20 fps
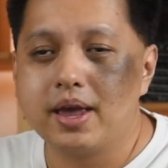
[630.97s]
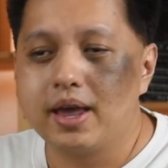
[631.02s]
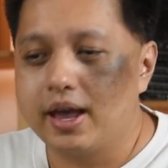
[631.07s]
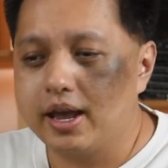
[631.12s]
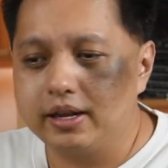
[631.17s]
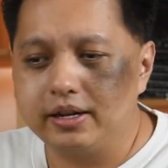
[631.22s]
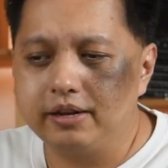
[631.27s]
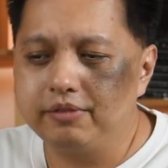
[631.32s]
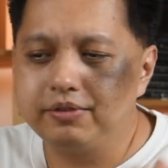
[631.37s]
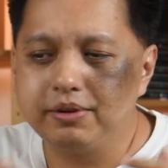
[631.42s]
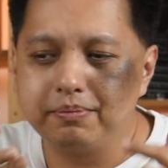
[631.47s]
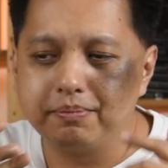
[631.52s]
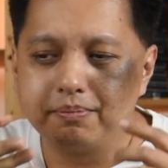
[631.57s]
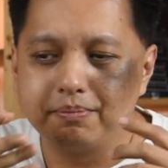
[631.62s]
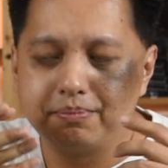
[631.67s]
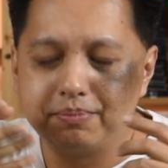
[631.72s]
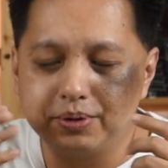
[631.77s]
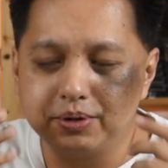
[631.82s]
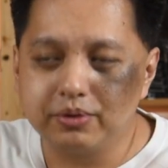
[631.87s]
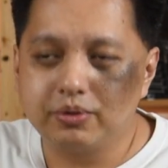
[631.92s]
And if the
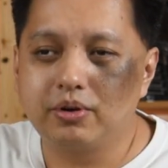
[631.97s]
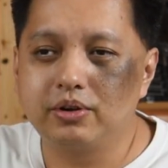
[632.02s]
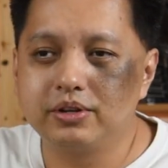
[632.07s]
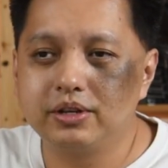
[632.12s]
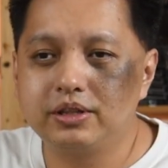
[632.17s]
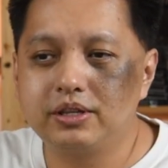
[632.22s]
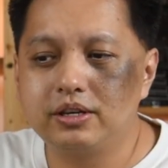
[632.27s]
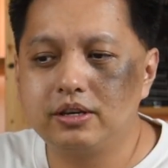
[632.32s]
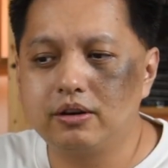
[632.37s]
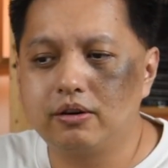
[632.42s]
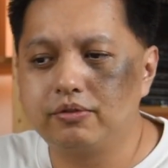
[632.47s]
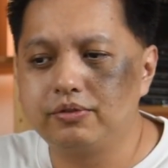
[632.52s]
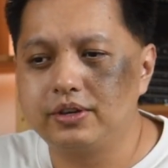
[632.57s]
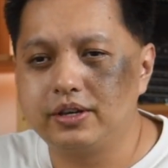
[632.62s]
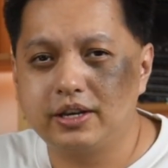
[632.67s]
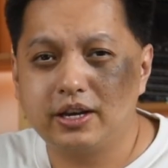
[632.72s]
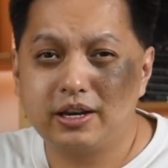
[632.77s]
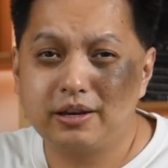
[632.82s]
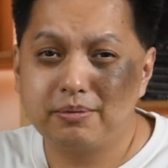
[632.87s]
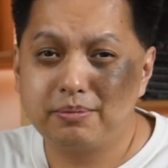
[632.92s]
build quality of
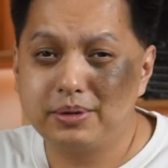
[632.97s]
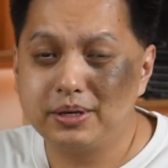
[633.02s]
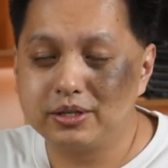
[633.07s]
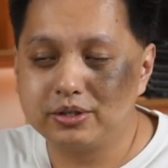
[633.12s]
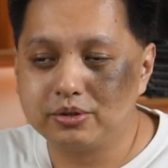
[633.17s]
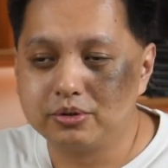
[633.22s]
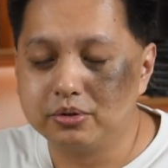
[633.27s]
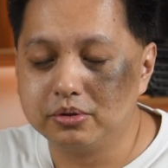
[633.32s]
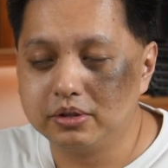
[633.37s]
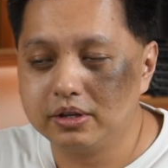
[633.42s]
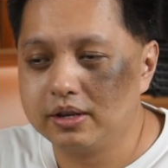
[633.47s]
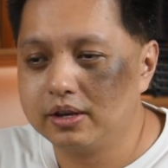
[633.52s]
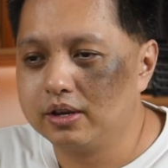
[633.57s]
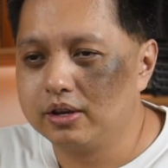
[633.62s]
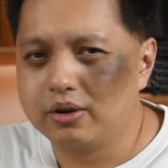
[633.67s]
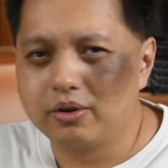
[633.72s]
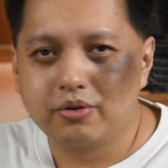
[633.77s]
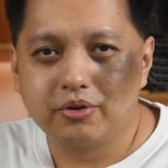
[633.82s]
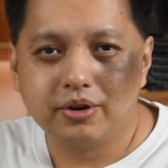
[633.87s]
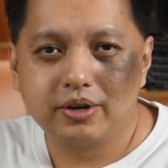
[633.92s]
the AIB is good,
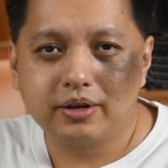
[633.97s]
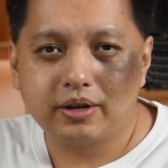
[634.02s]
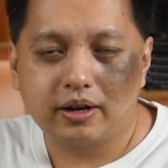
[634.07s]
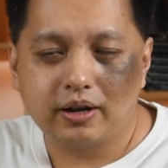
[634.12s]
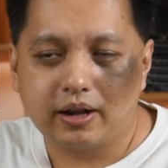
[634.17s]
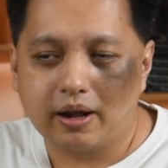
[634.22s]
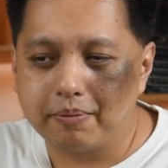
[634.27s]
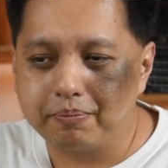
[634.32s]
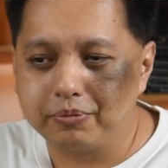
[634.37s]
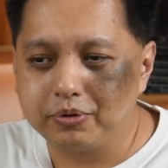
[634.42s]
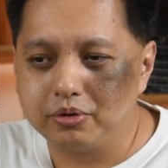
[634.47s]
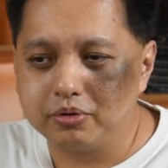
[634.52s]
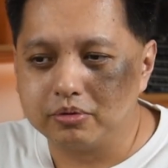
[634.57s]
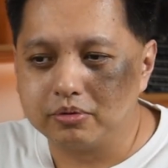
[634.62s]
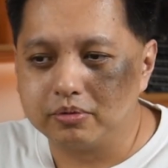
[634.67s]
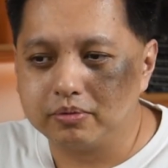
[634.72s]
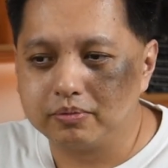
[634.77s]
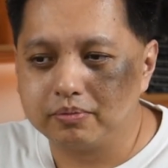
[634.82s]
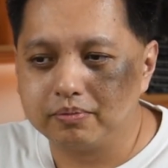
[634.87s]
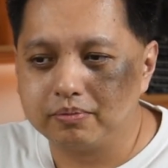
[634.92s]
going up
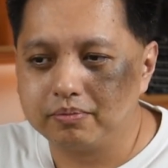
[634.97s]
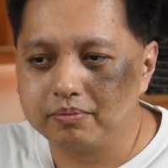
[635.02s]
to